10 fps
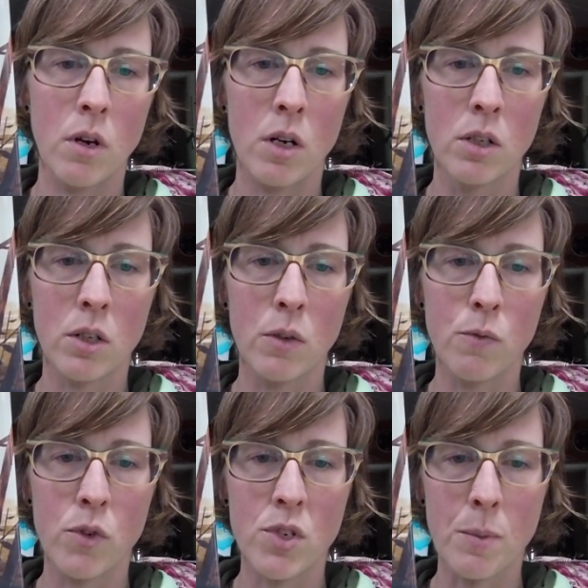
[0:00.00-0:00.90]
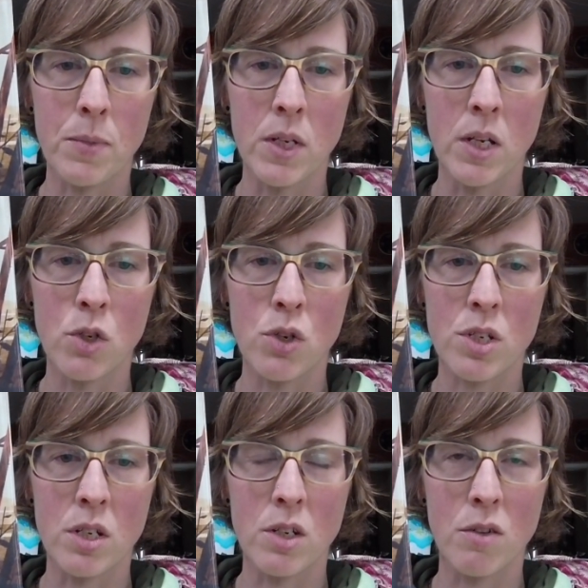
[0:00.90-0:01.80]
are looking for something
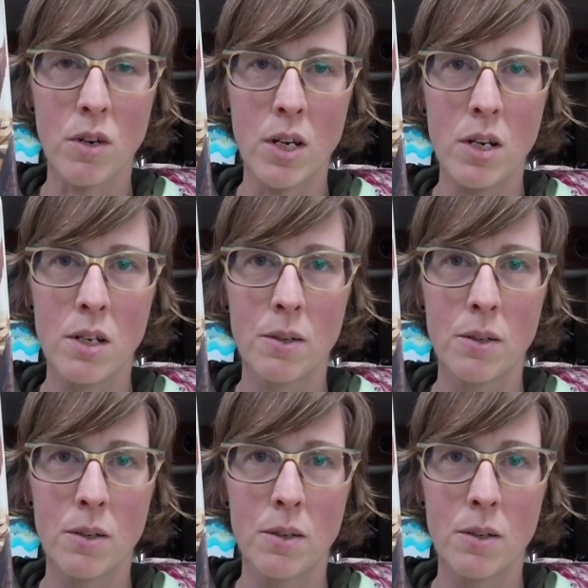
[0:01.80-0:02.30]
interesting to read.